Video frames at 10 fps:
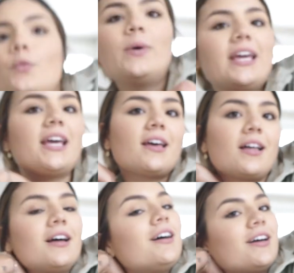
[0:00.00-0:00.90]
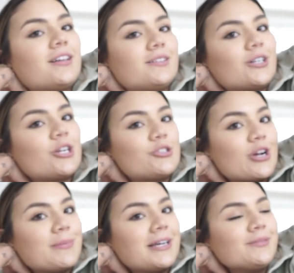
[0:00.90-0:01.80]
we are
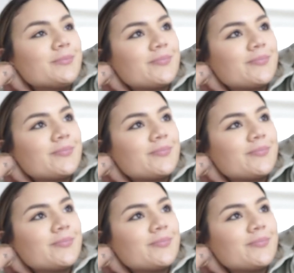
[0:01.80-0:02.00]
scrubbing,